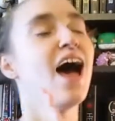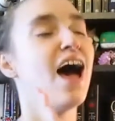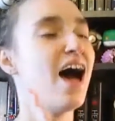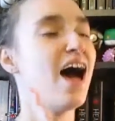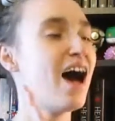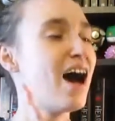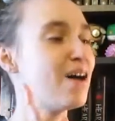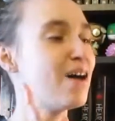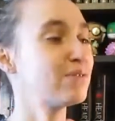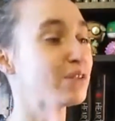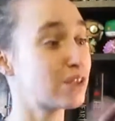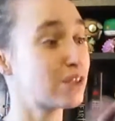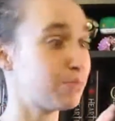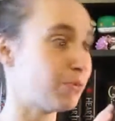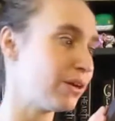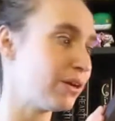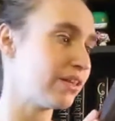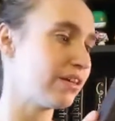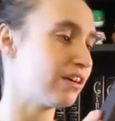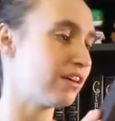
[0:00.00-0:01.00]
Uh,
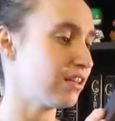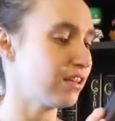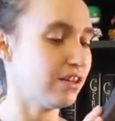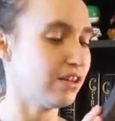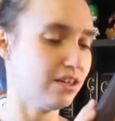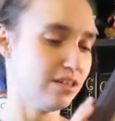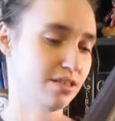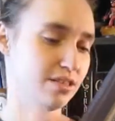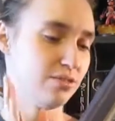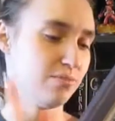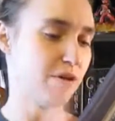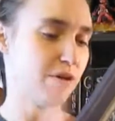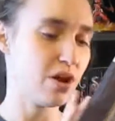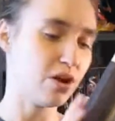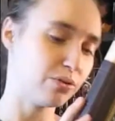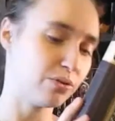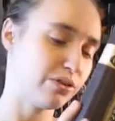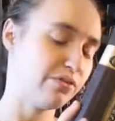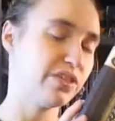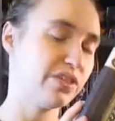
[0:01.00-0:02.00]
spoiler alert, it's on my
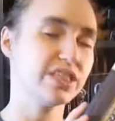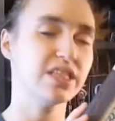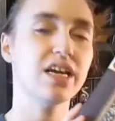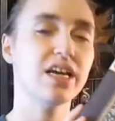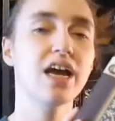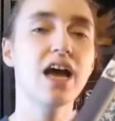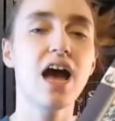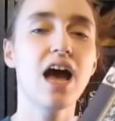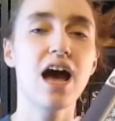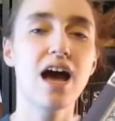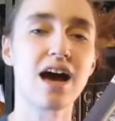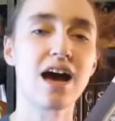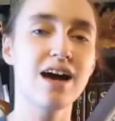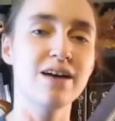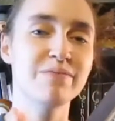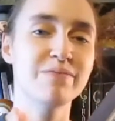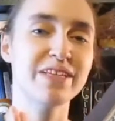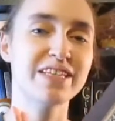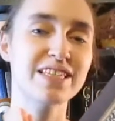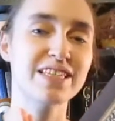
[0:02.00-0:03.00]
haul revisit.
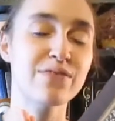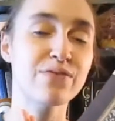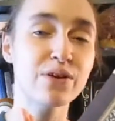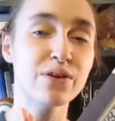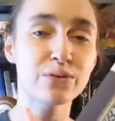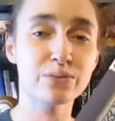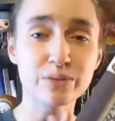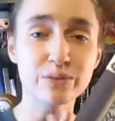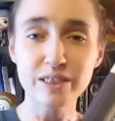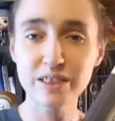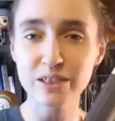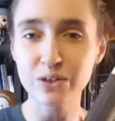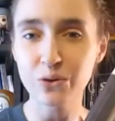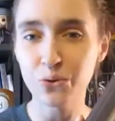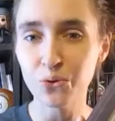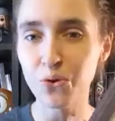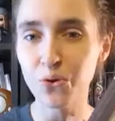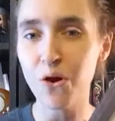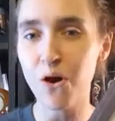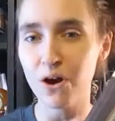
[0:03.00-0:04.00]
Um, because I found a really
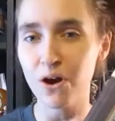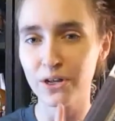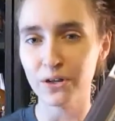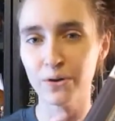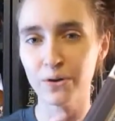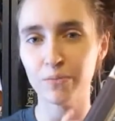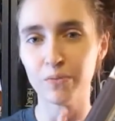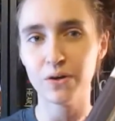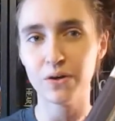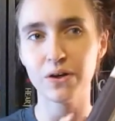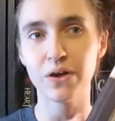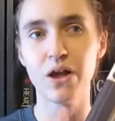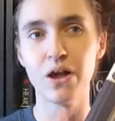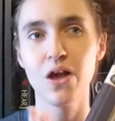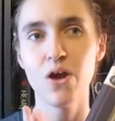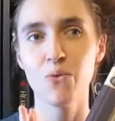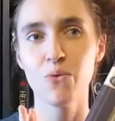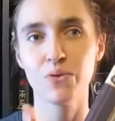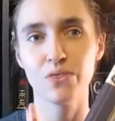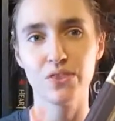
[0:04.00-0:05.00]
cool audiobook
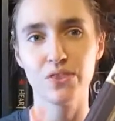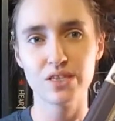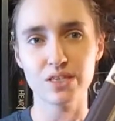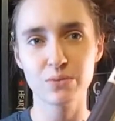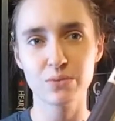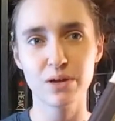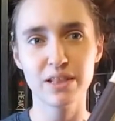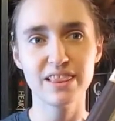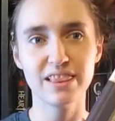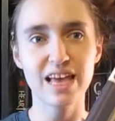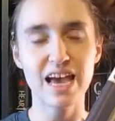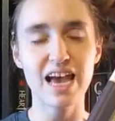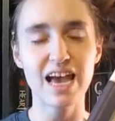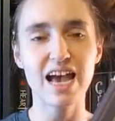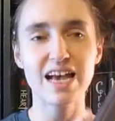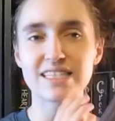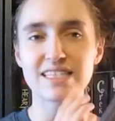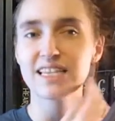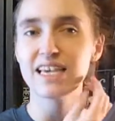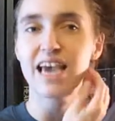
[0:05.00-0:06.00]
with this one that
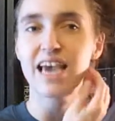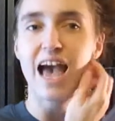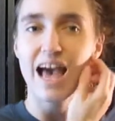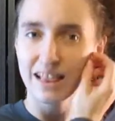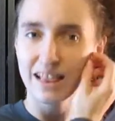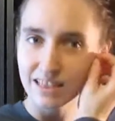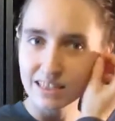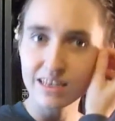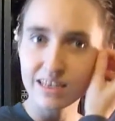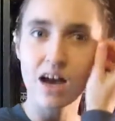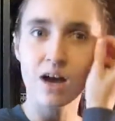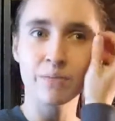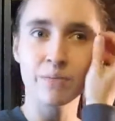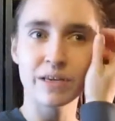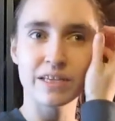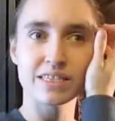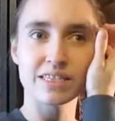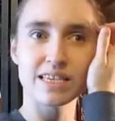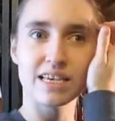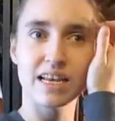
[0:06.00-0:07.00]
has like Alan
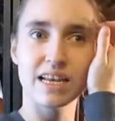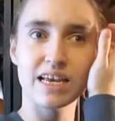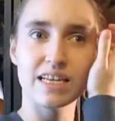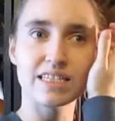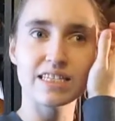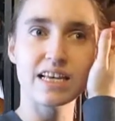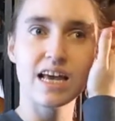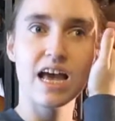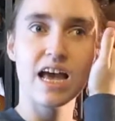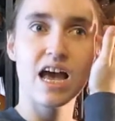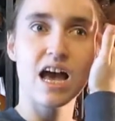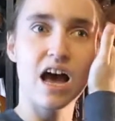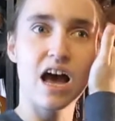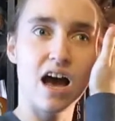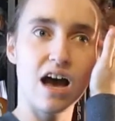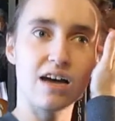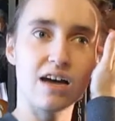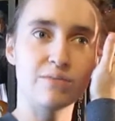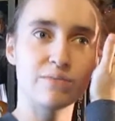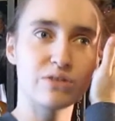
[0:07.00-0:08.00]
Cummings in it,
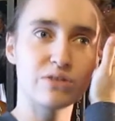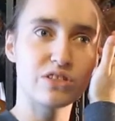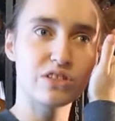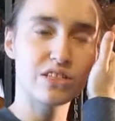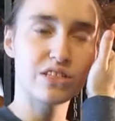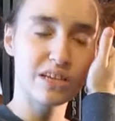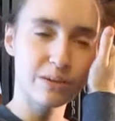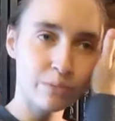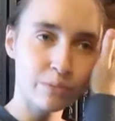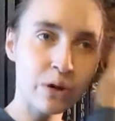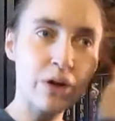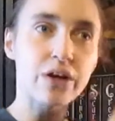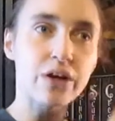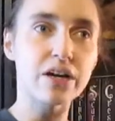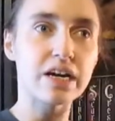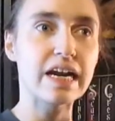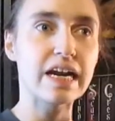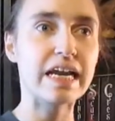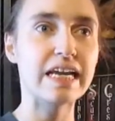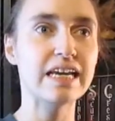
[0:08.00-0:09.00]
um, Tim
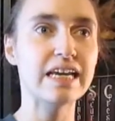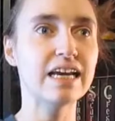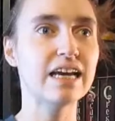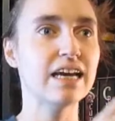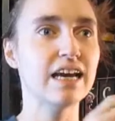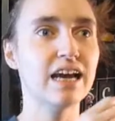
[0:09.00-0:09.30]
Curry,